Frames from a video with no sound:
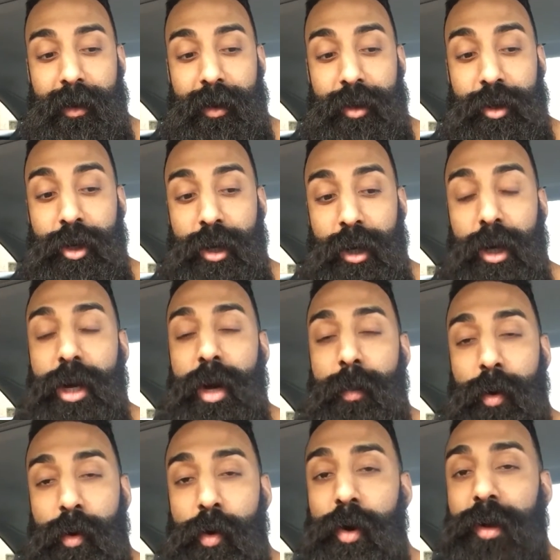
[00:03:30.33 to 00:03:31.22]
you're gonna
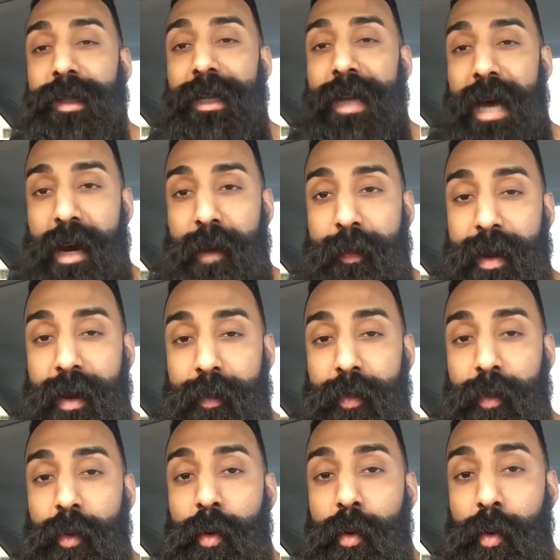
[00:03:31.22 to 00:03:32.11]
come across a lot of
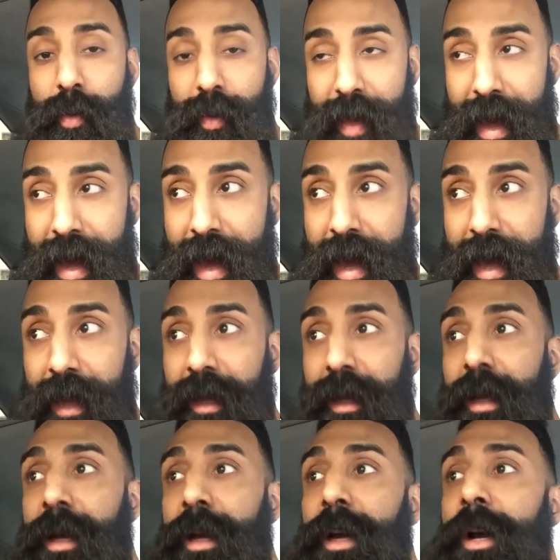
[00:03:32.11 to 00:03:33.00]
people that
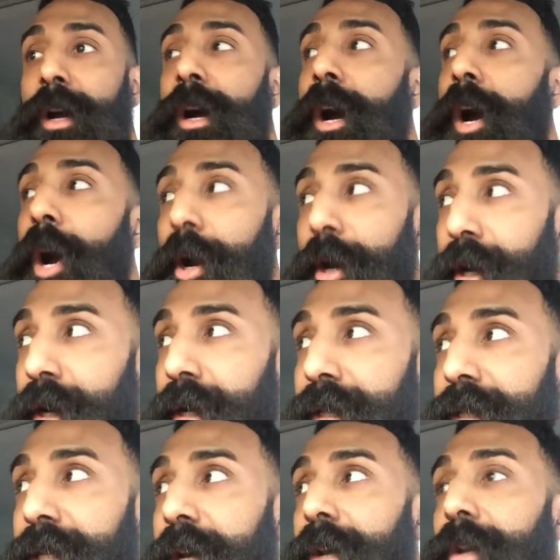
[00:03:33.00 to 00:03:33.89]
are
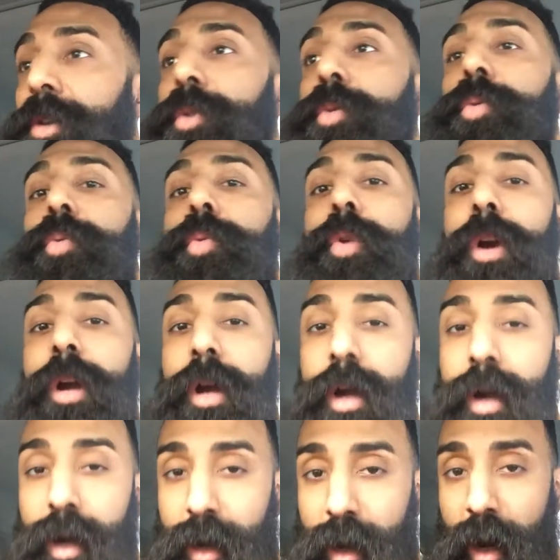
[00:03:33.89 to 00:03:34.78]
gonna tell you
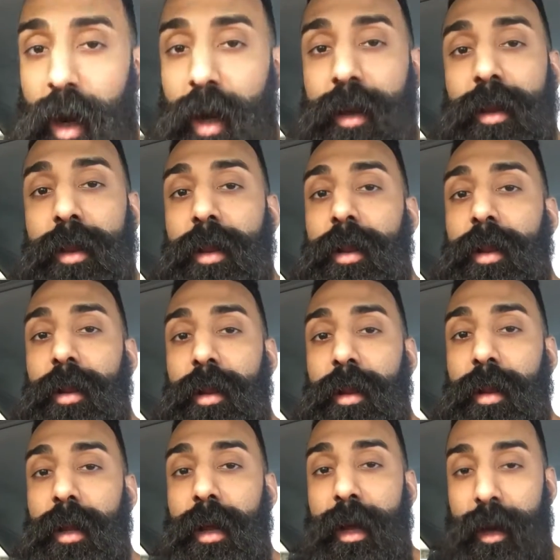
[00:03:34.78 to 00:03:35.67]
cut
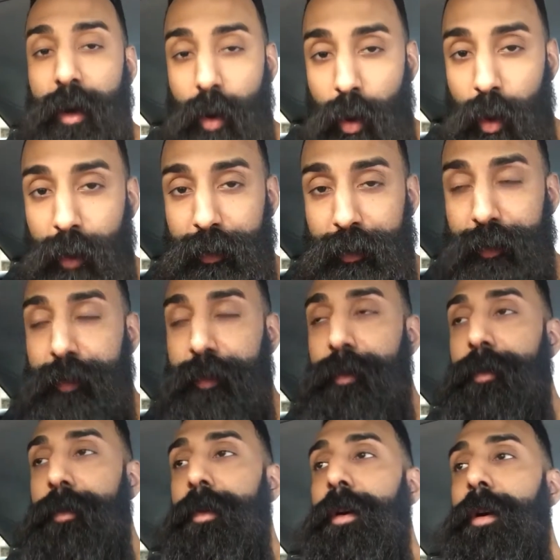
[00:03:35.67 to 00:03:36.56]
it
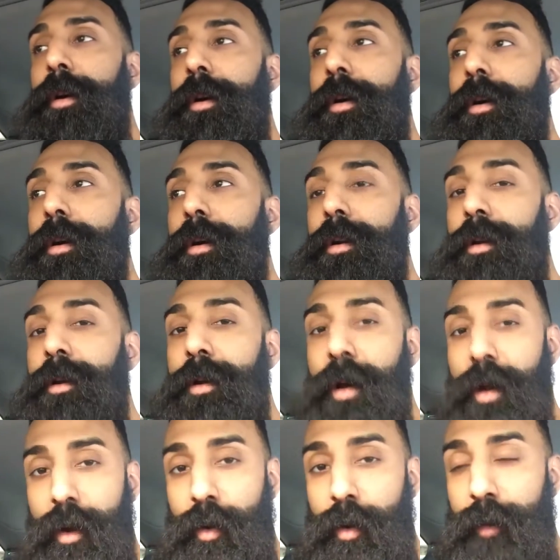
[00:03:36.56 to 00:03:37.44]
off.
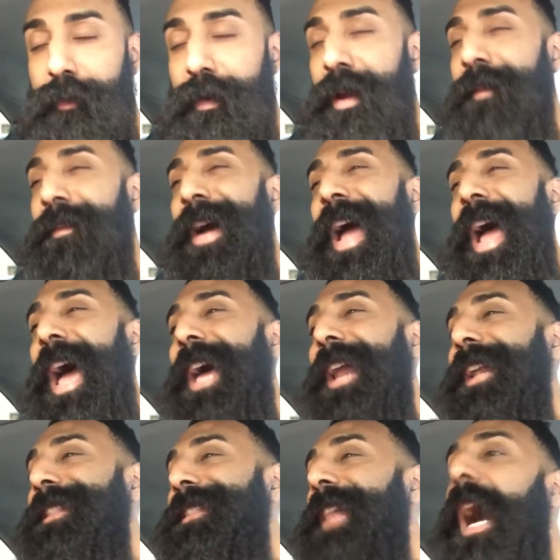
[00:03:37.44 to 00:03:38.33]
Cut it off. If I
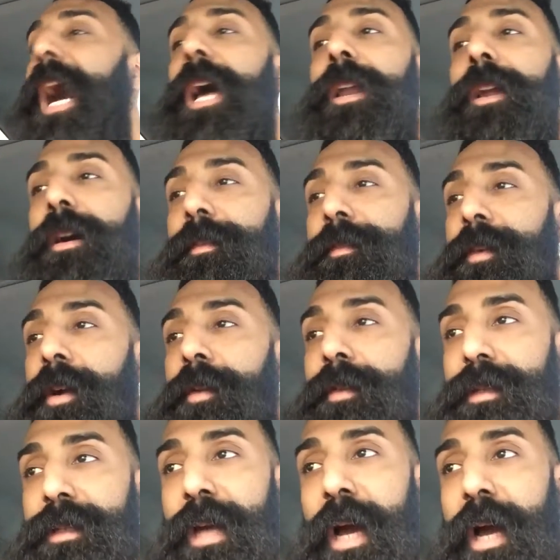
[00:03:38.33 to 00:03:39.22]
had $1 for
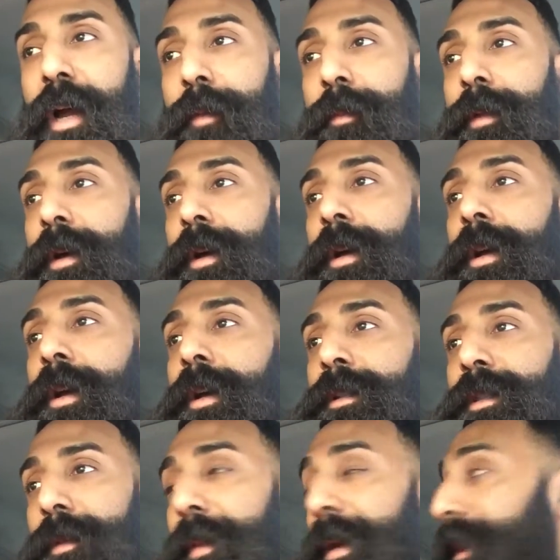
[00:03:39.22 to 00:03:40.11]
every time
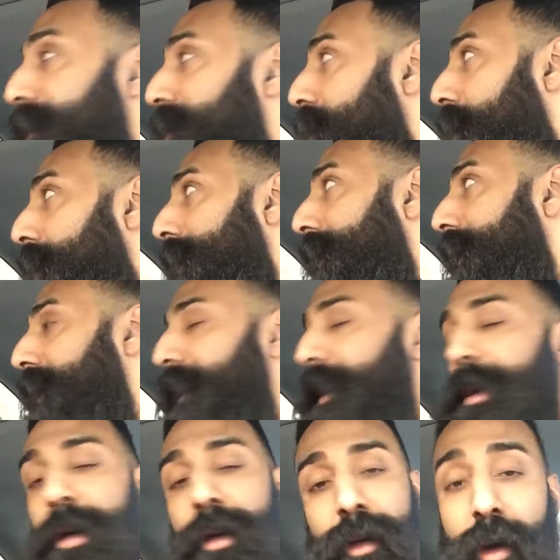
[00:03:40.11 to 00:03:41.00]
somebody told me
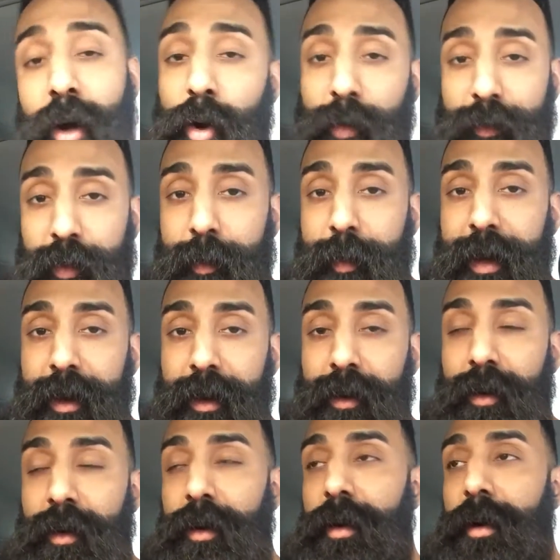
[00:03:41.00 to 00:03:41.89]
cut off your
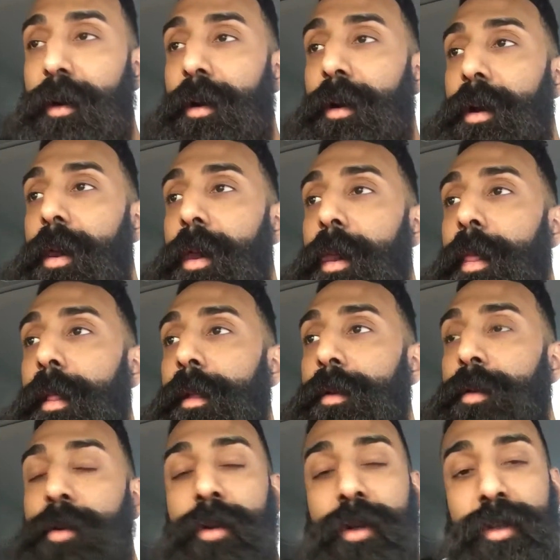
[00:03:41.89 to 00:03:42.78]
beard,
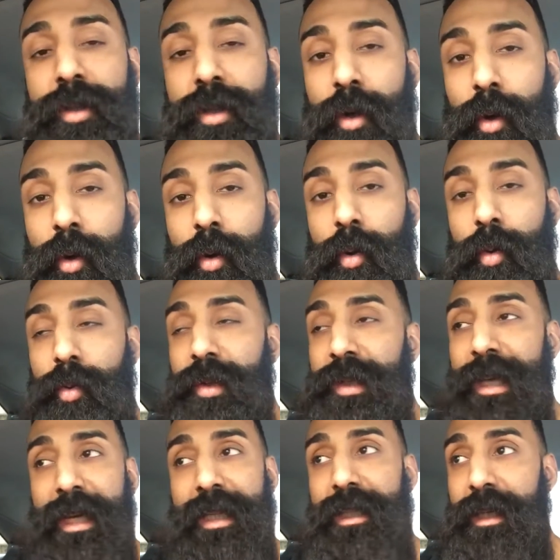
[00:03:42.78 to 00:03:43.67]
you look so
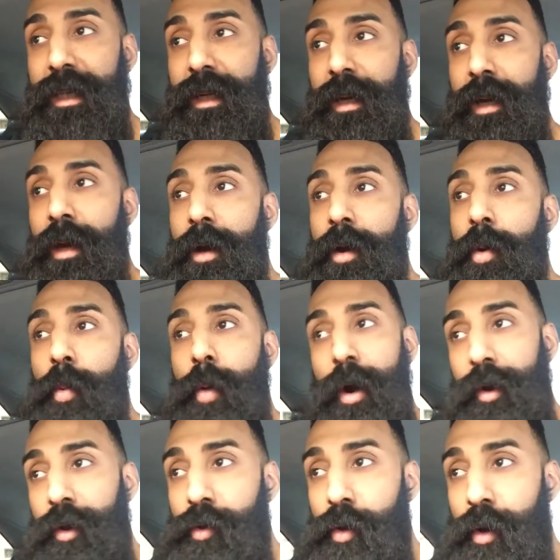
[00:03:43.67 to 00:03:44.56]
sexy,
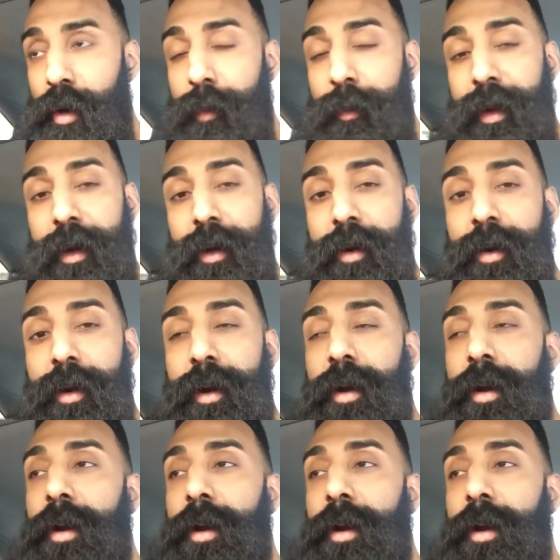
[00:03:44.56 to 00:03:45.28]
why are you growing a beard?